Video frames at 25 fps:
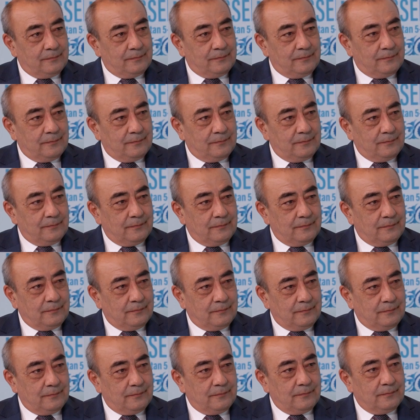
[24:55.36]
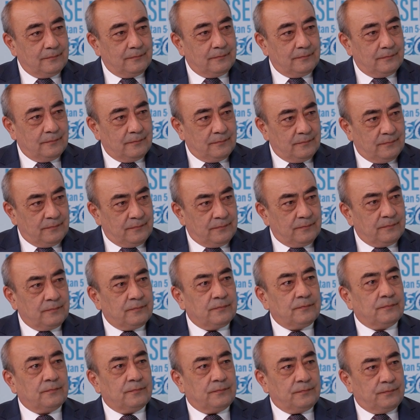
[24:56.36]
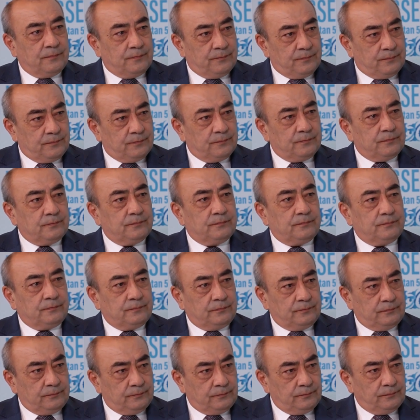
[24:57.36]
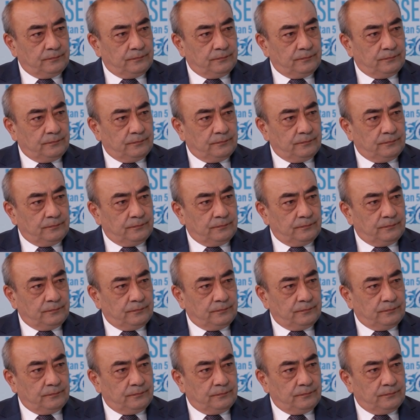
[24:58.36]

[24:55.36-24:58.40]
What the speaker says: find common ground, which can allow